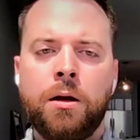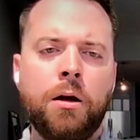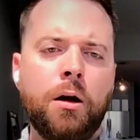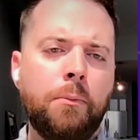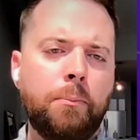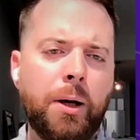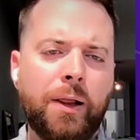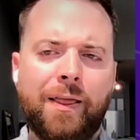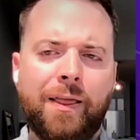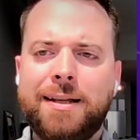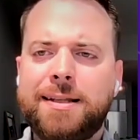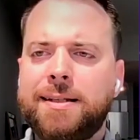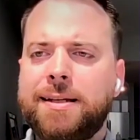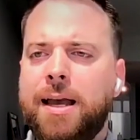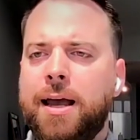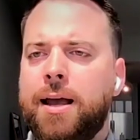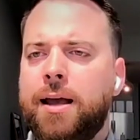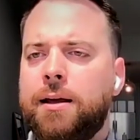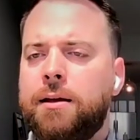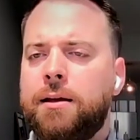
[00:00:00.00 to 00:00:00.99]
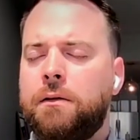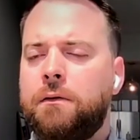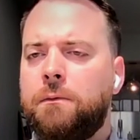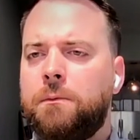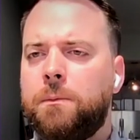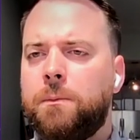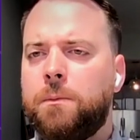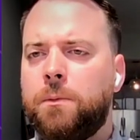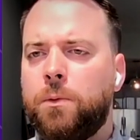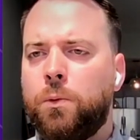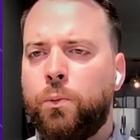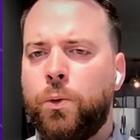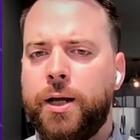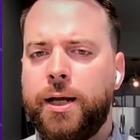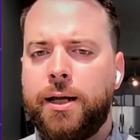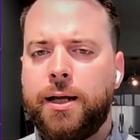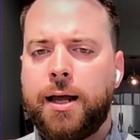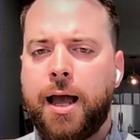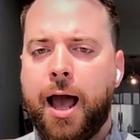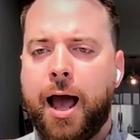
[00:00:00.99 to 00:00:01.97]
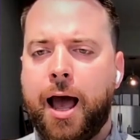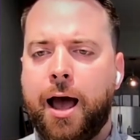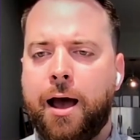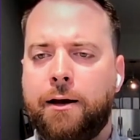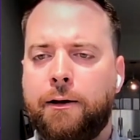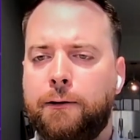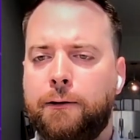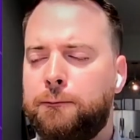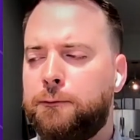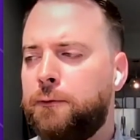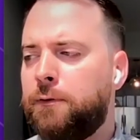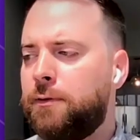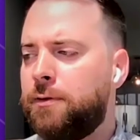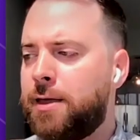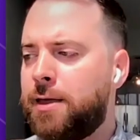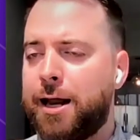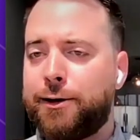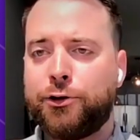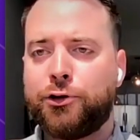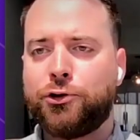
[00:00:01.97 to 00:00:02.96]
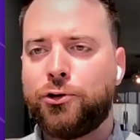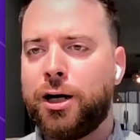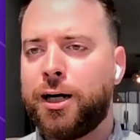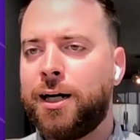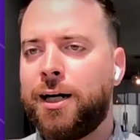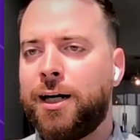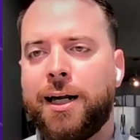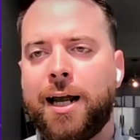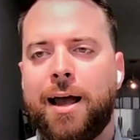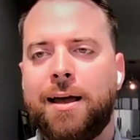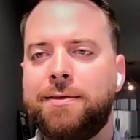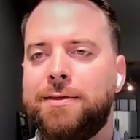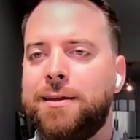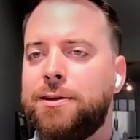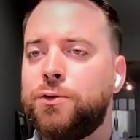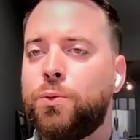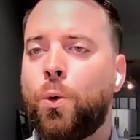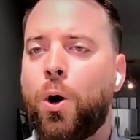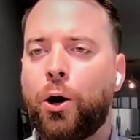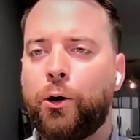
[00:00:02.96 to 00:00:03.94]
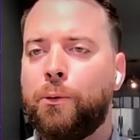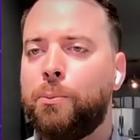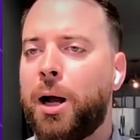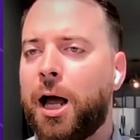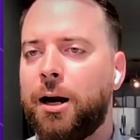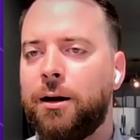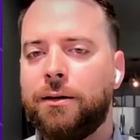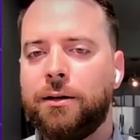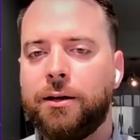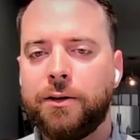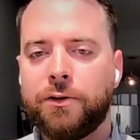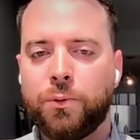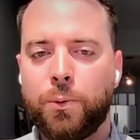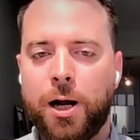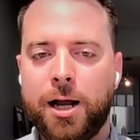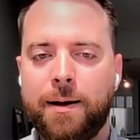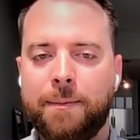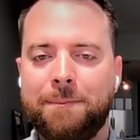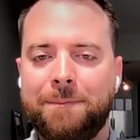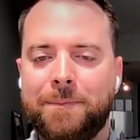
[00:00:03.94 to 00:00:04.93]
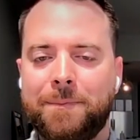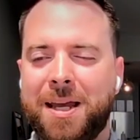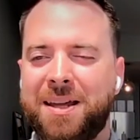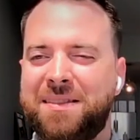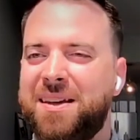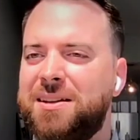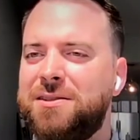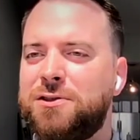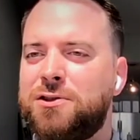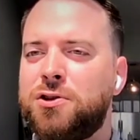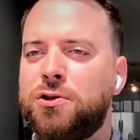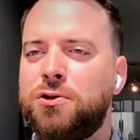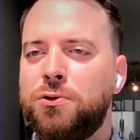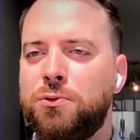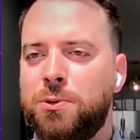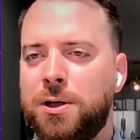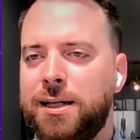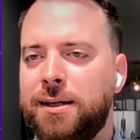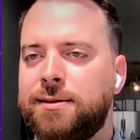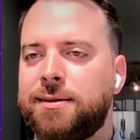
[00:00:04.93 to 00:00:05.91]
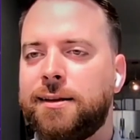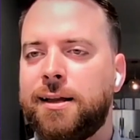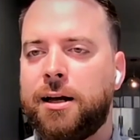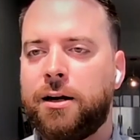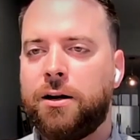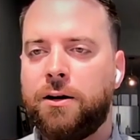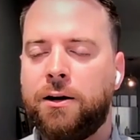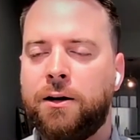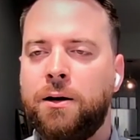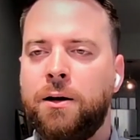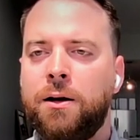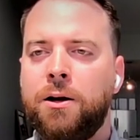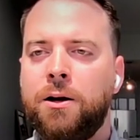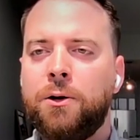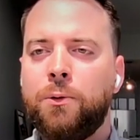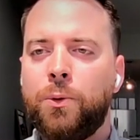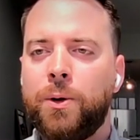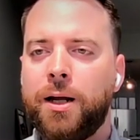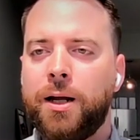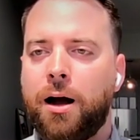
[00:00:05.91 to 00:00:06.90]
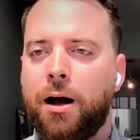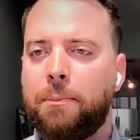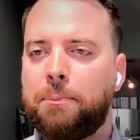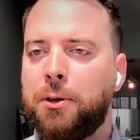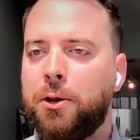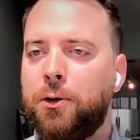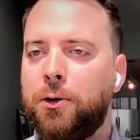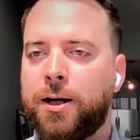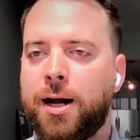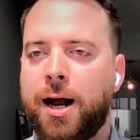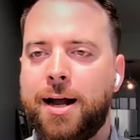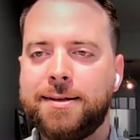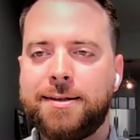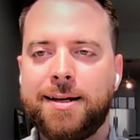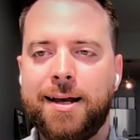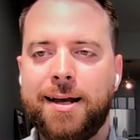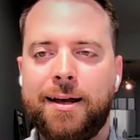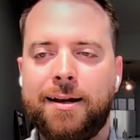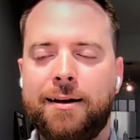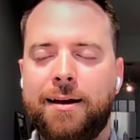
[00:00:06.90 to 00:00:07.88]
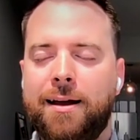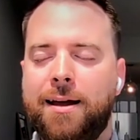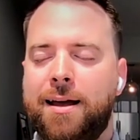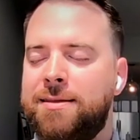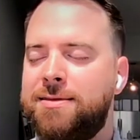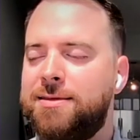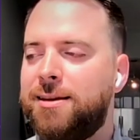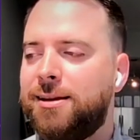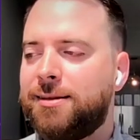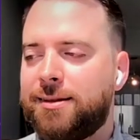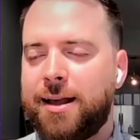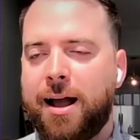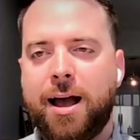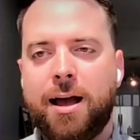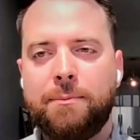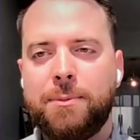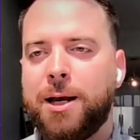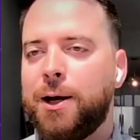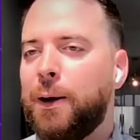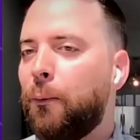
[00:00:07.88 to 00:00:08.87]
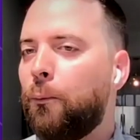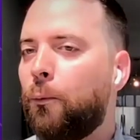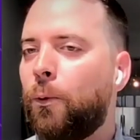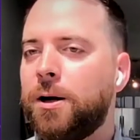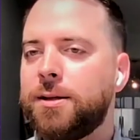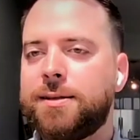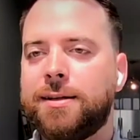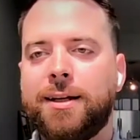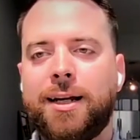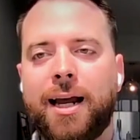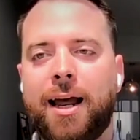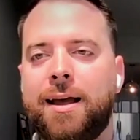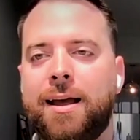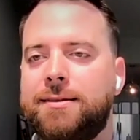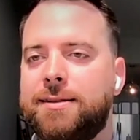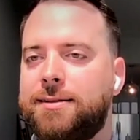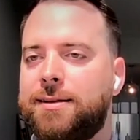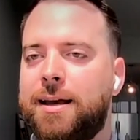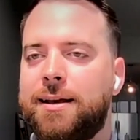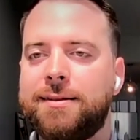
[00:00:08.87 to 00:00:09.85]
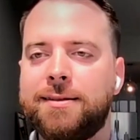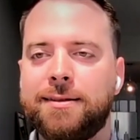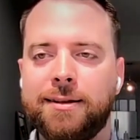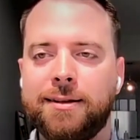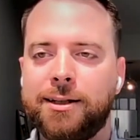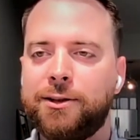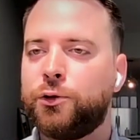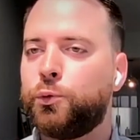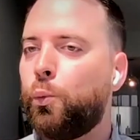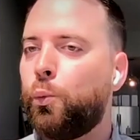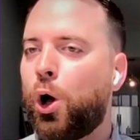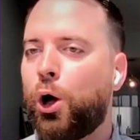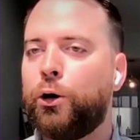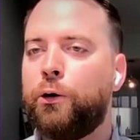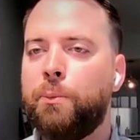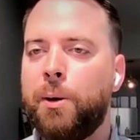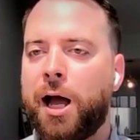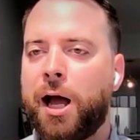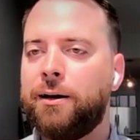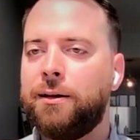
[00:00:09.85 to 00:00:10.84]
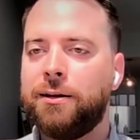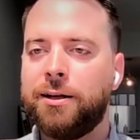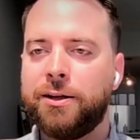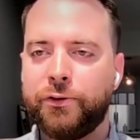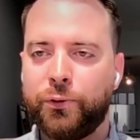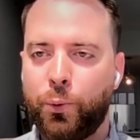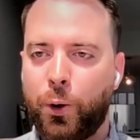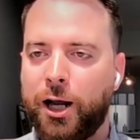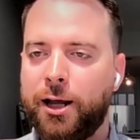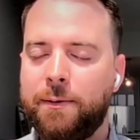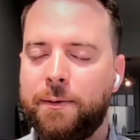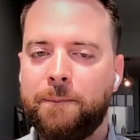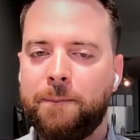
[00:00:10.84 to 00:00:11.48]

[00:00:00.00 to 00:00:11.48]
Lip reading: But let's say we have that string again, this water bottle is white. And then 2 weeks later, we upload content. And this time it once again says this water bottle is white.